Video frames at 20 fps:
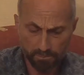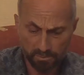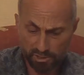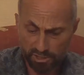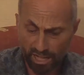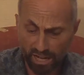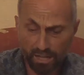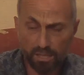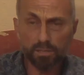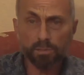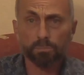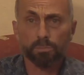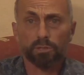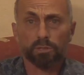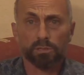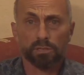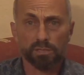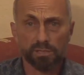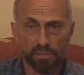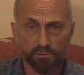
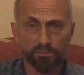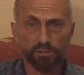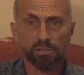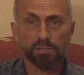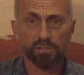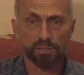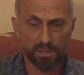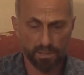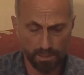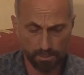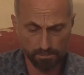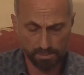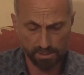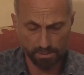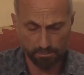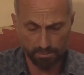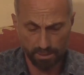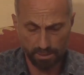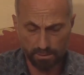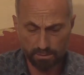Childbirth is the first that comes
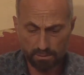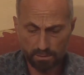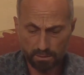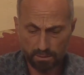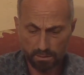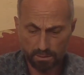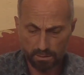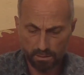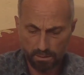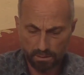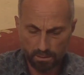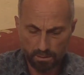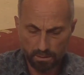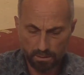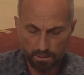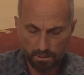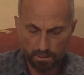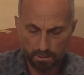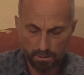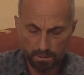to mind.
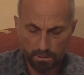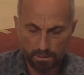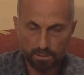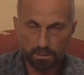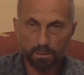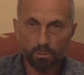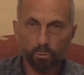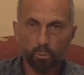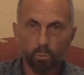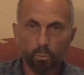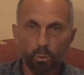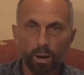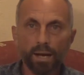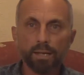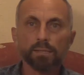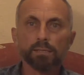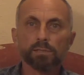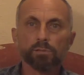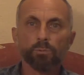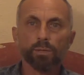Now,
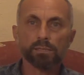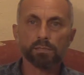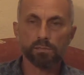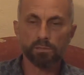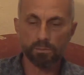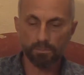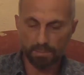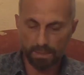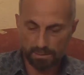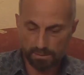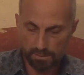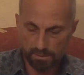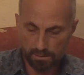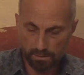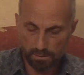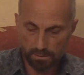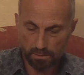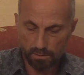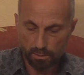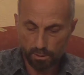why does Western
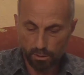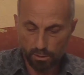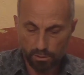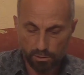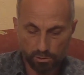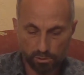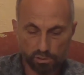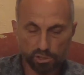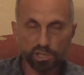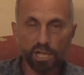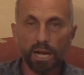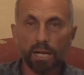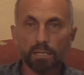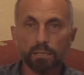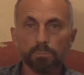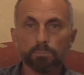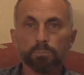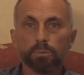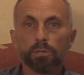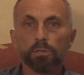medicine do
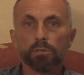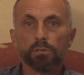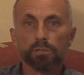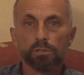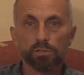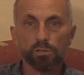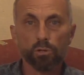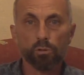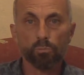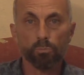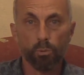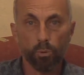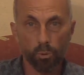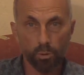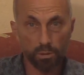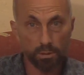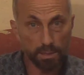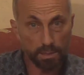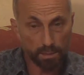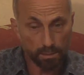childbirth so
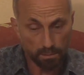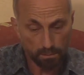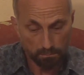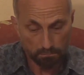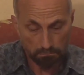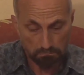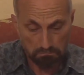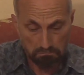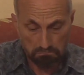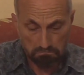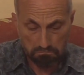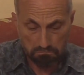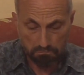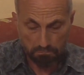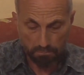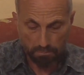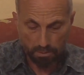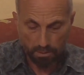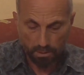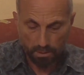poorly?
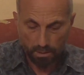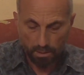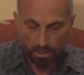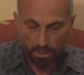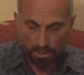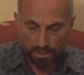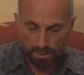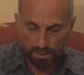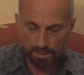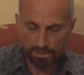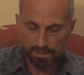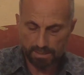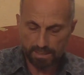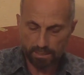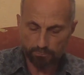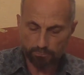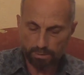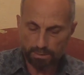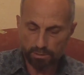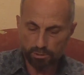Because
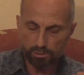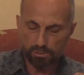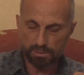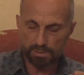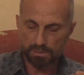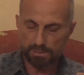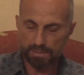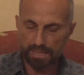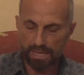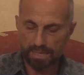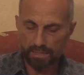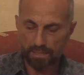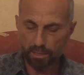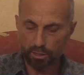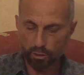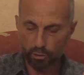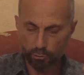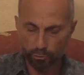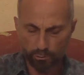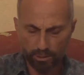it reduces an
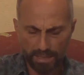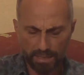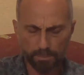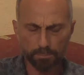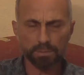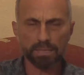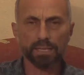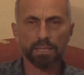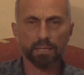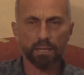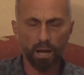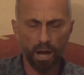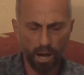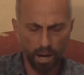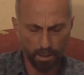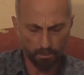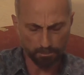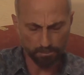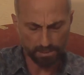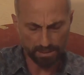incredibly
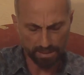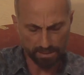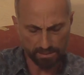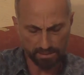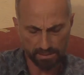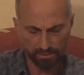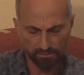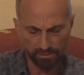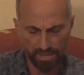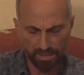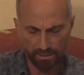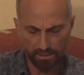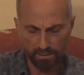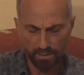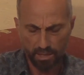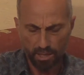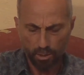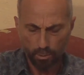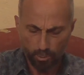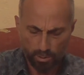complex
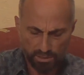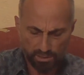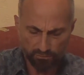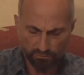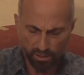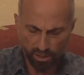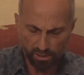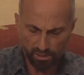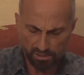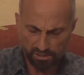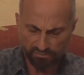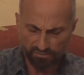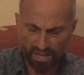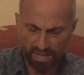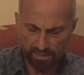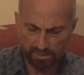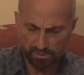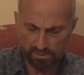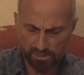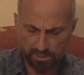event, which involves
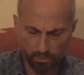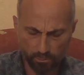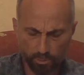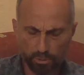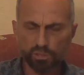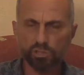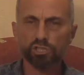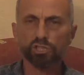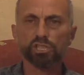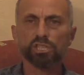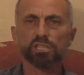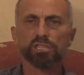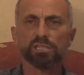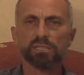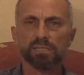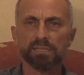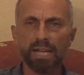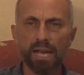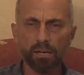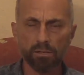factors that we're
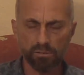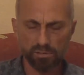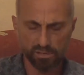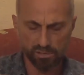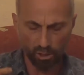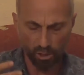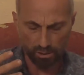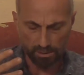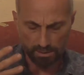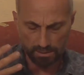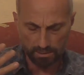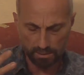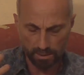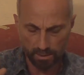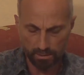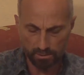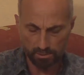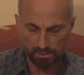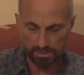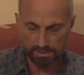just now starting to
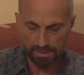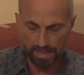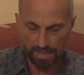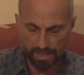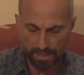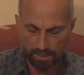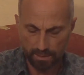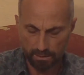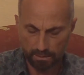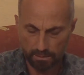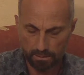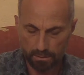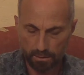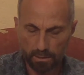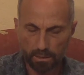understand,